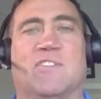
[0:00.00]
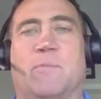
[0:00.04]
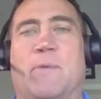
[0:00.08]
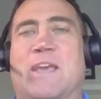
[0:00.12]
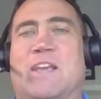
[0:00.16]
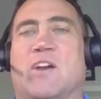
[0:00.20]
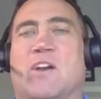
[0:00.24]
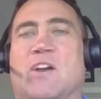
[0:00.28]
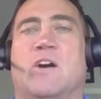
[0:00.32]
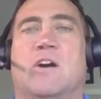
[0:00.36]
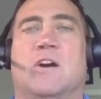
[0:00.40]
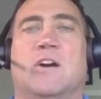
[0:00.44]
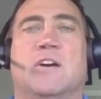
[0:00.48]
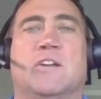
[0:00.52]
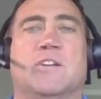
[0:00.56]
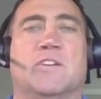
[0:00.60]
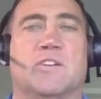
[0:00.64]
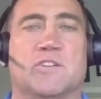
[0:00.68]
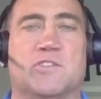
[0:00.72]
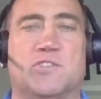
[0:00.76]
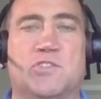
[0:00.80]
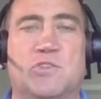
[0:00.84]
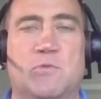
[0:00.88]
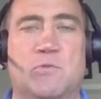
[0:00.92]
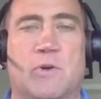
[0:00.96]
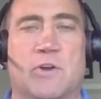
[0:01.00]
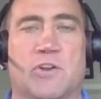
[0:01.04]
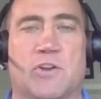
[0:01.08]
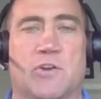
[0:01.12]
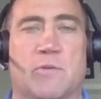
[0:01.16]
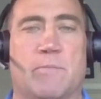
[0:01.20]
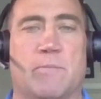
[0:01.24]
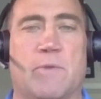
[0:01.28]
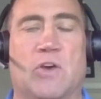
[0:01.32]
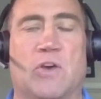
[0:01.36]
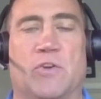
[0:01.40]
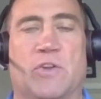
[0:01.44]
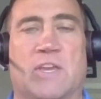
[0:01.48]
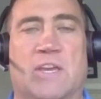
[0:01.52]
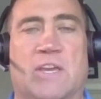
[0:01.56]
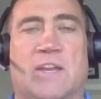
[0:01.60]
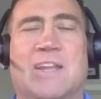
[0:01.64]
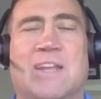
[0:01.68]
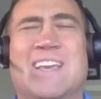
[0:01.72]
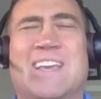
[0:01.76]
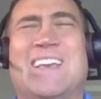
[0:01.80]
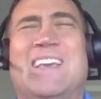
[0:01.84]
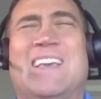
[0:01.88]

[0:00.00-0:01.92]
make 100, 200 million.